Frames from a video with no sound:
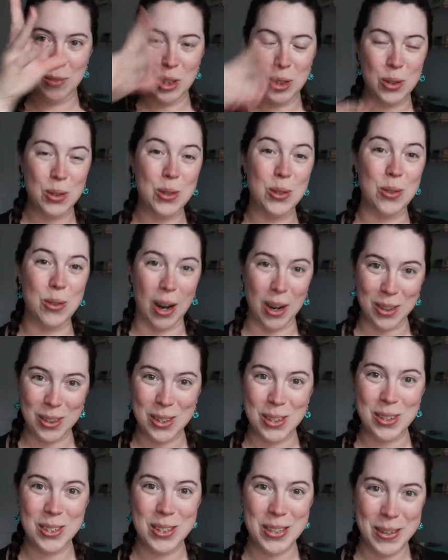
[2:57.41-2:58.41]

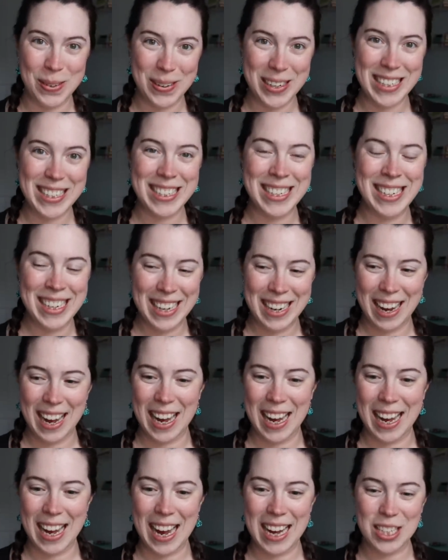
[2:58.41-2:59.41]
structure to it,
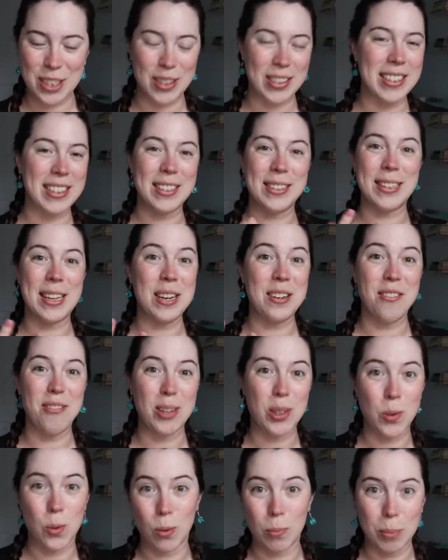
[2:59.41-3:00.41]
uh, just as
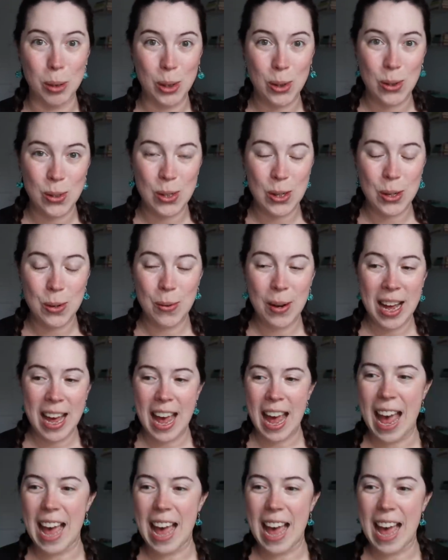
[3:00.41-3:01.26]
individual books do,